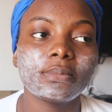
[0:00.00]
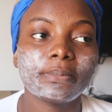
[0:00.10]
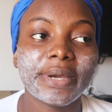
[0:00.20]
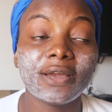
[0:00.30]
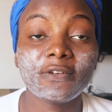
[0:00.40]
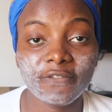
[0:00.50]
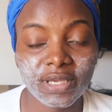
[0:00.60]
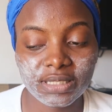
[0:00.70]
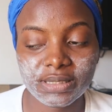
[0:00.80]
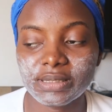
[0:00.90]
my
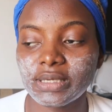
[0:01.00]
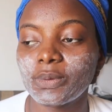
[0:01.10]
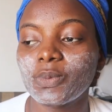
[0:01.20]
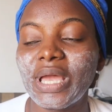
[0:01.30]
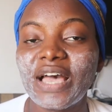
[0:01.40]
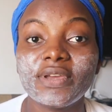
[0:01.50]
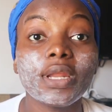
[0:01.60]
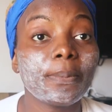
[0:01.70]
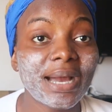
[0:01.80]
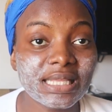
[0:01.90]
office, we're having
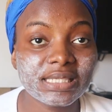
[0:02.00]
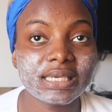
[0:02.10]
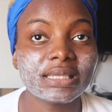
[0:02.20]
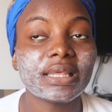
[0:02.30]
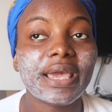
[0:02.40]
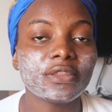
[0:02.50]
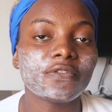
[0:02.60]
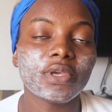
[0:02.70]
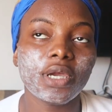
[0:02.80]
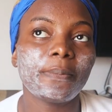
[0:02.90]
a party, the end
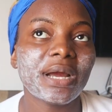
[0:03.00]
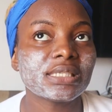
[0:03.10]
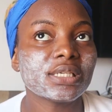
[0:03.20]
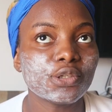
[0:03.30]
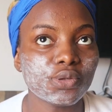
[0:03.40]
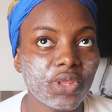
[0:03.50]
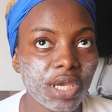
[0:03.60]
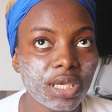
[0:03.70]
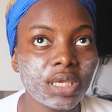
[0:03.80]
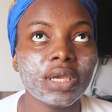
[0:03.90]
of the year party
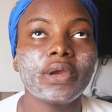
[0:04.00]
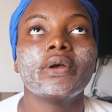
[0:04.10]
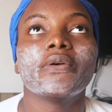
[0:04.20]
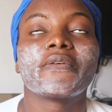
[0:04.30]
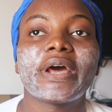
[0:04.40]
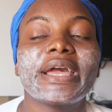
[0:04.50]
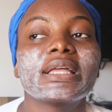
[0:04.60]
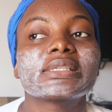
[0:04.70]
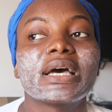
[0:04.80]
today, right?